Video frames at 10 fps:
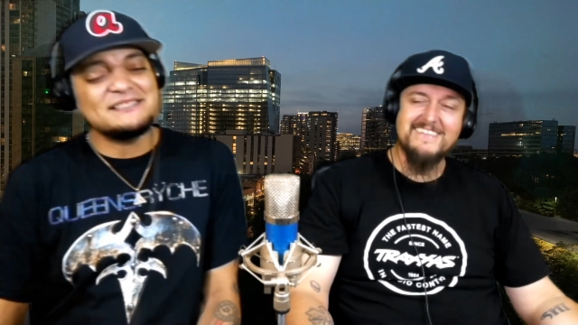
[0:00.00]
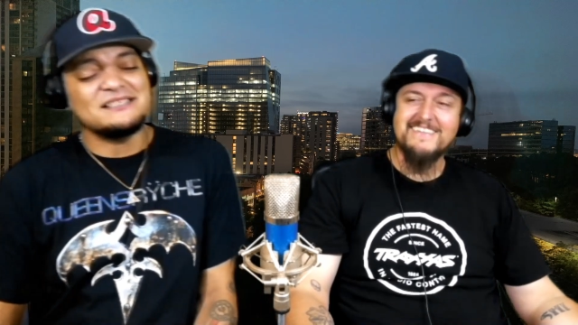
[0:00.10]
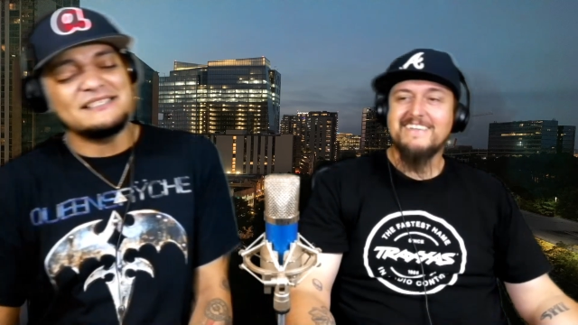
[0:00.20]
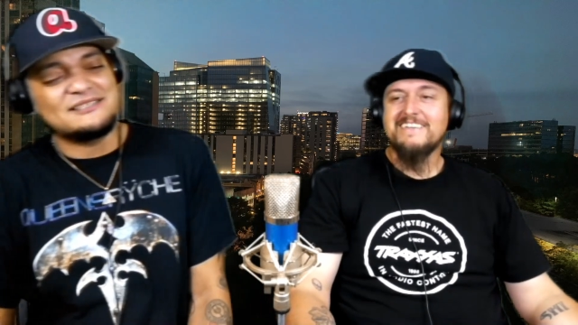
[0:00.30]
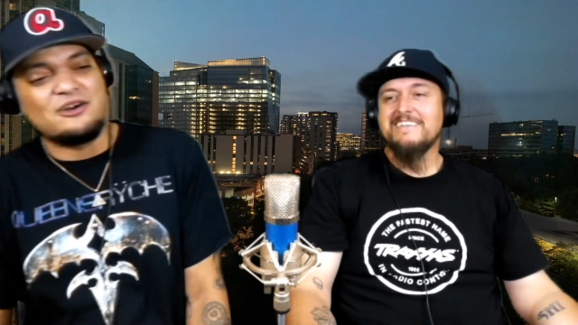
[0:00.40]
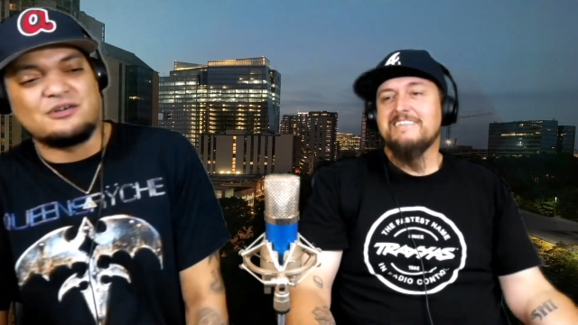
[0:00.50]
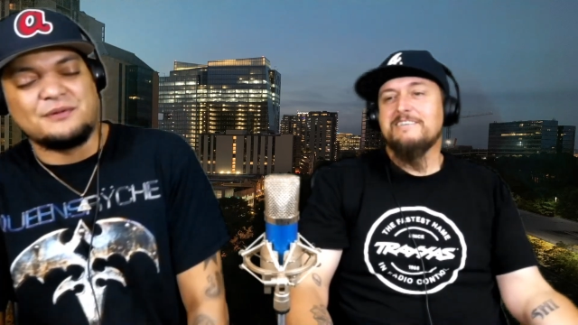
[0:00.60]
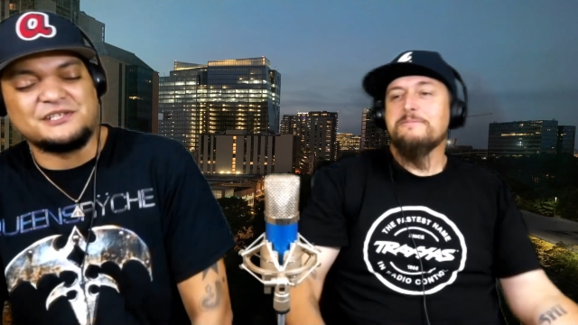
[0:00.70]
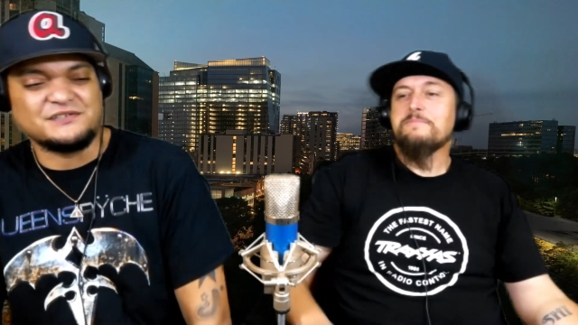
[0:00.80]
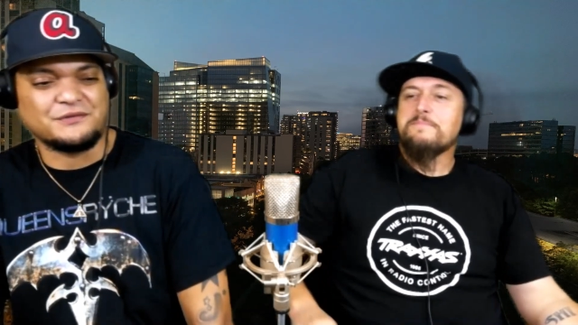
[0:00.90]
Speaker 1: let's, let's talk
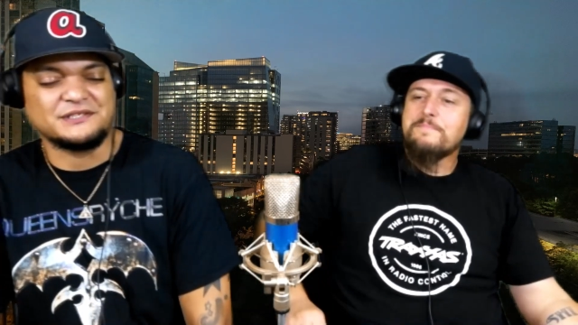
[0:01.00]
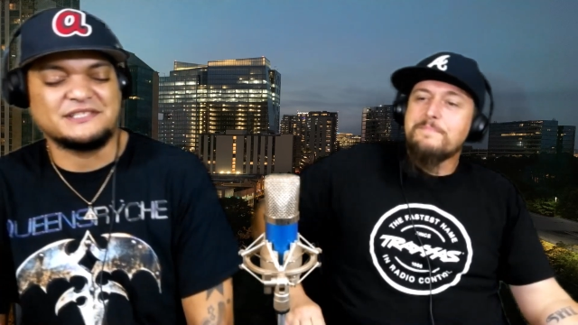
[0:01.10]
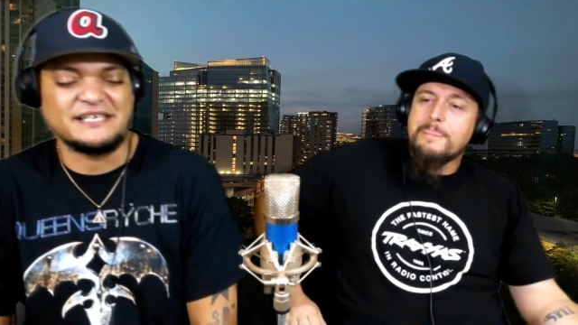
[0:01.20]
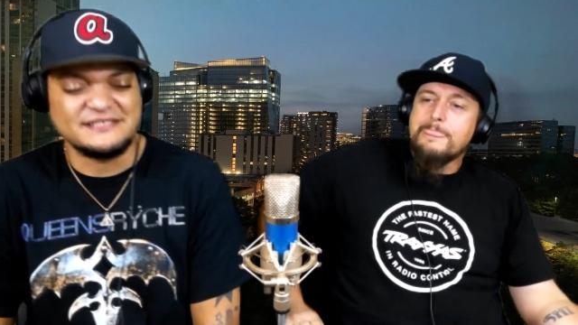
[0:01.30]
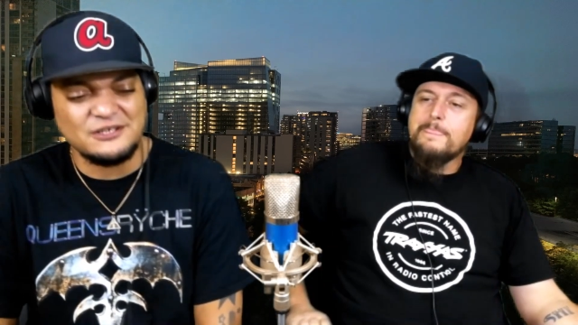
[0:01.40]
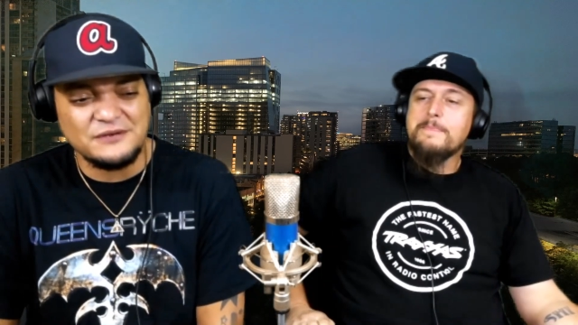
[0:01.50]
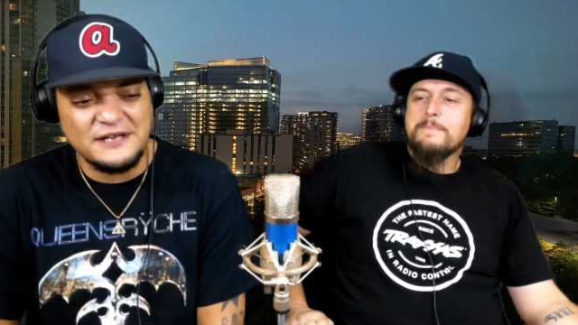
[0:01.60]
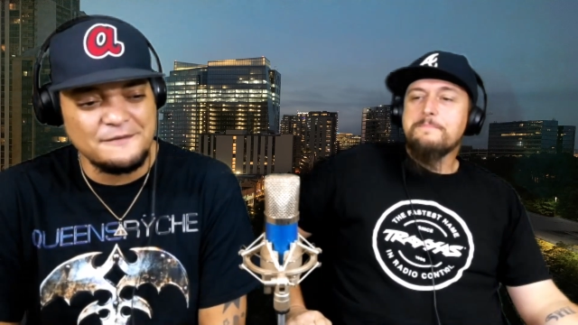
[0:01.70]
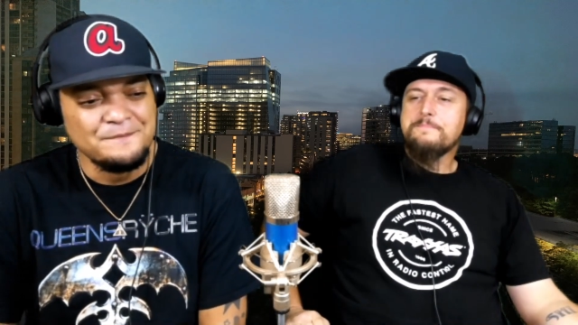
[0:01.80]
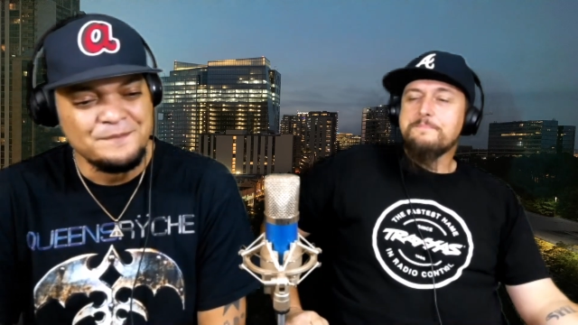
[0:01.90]
about this for a second. So
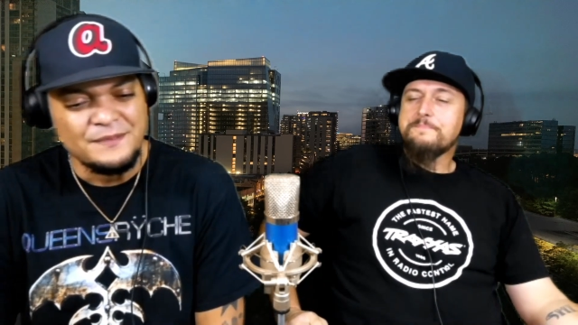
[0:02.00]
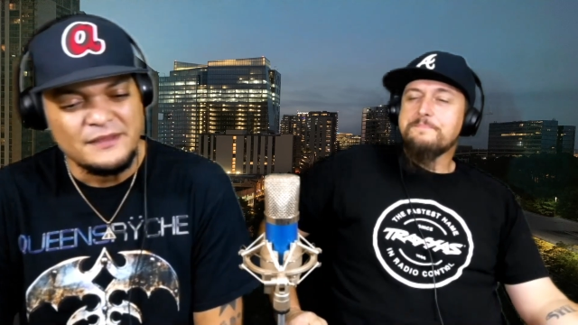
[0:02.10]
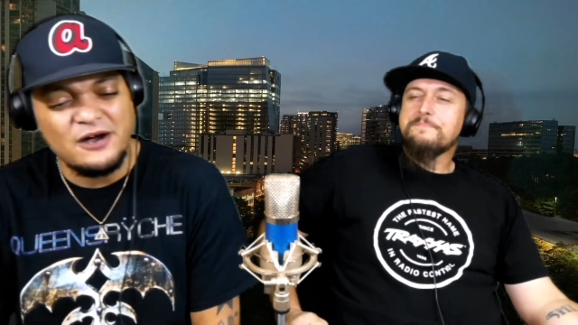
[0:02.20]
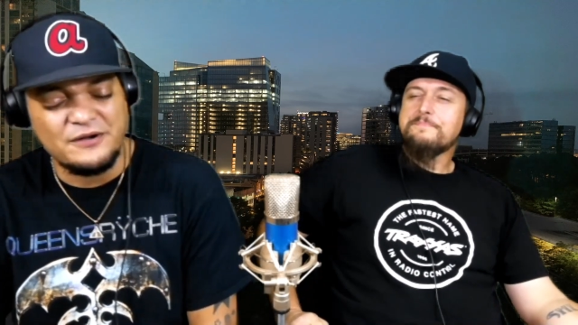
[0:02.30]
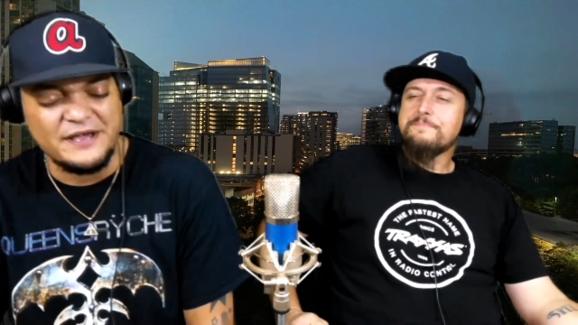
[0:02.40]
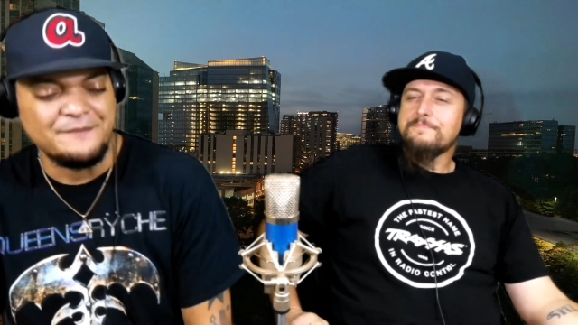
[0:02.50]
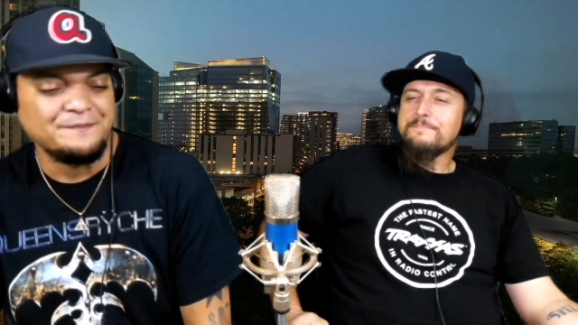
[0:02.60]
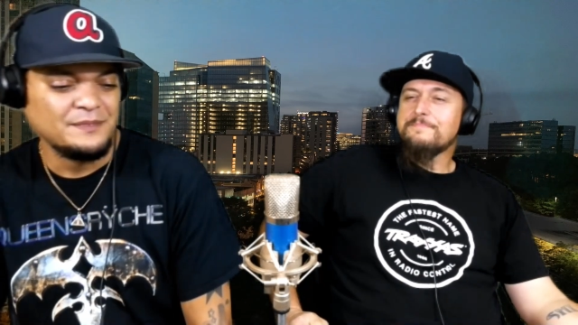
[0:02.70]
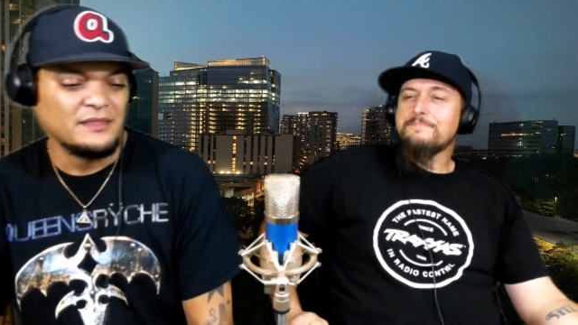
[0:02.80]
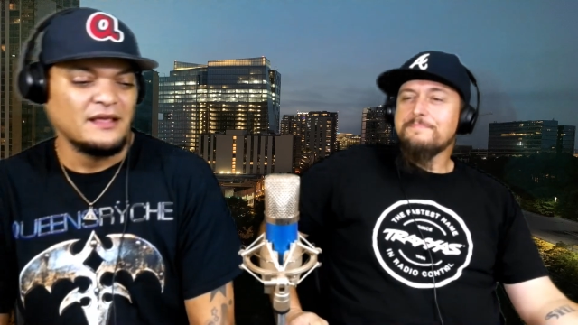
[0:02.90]
now, okay,
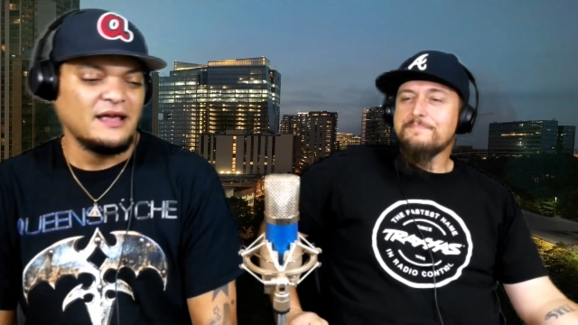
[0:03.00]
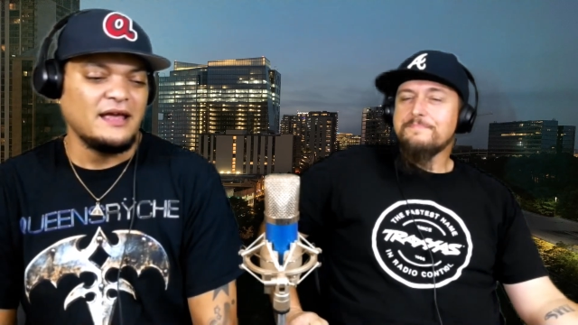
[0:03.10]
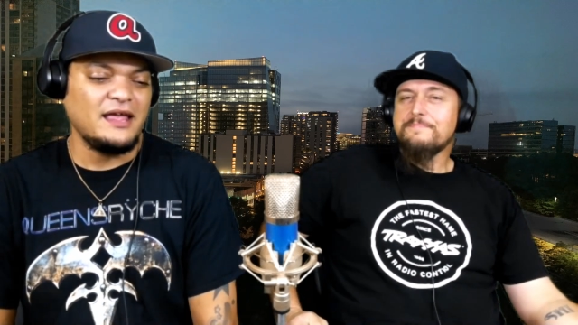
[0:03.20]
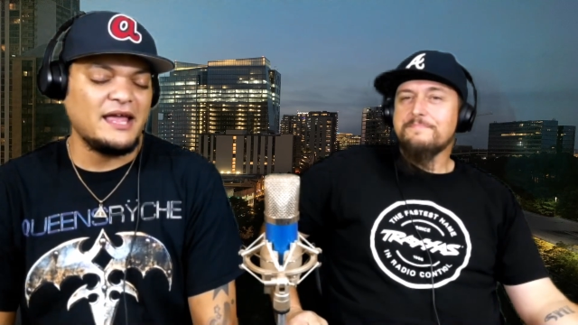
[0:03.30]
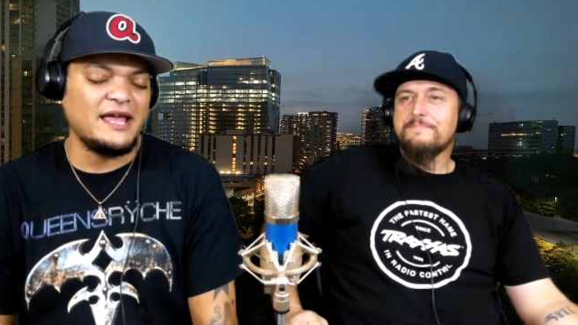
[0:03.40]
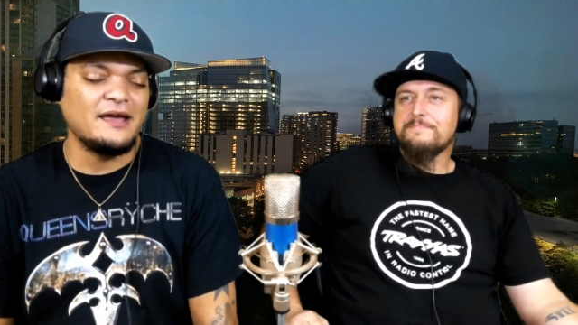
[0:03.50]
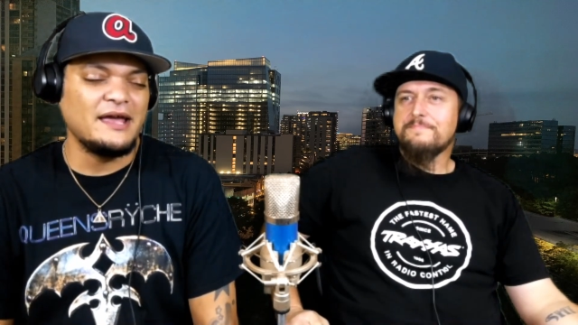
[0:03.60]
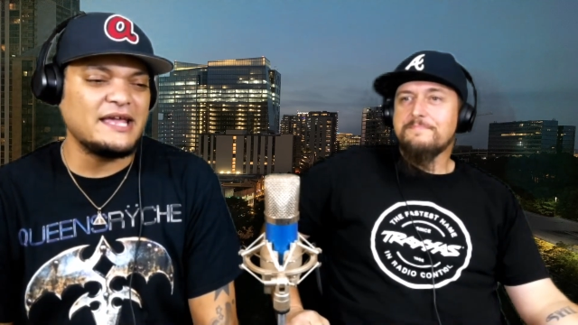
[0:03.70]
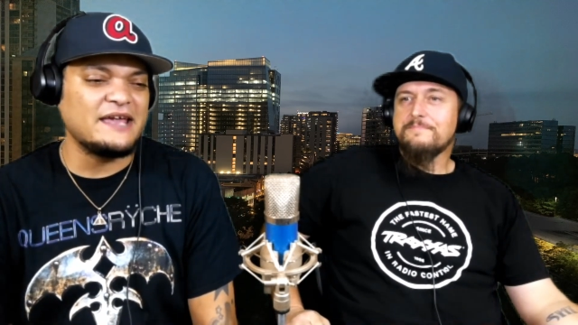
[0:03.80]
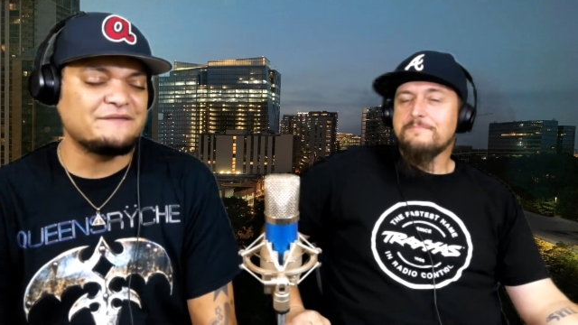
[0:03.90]

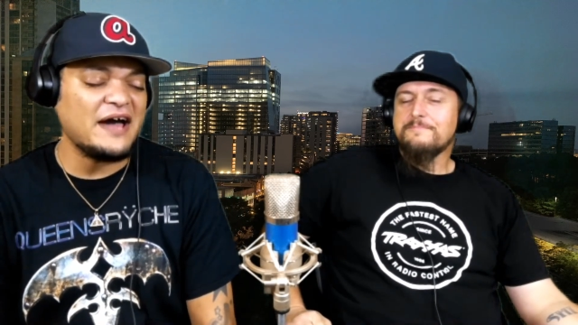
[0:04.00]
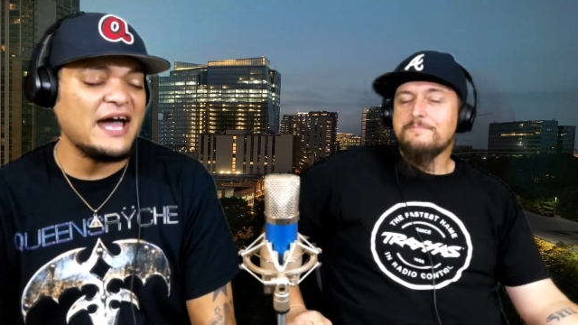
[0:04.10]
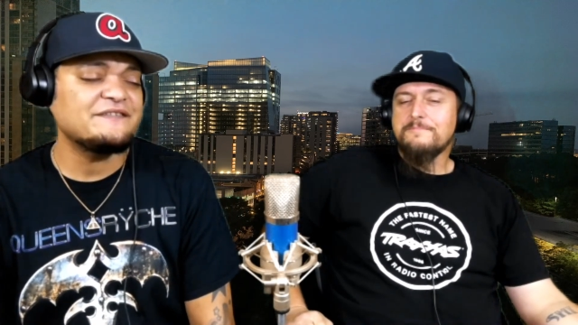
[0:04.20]
if I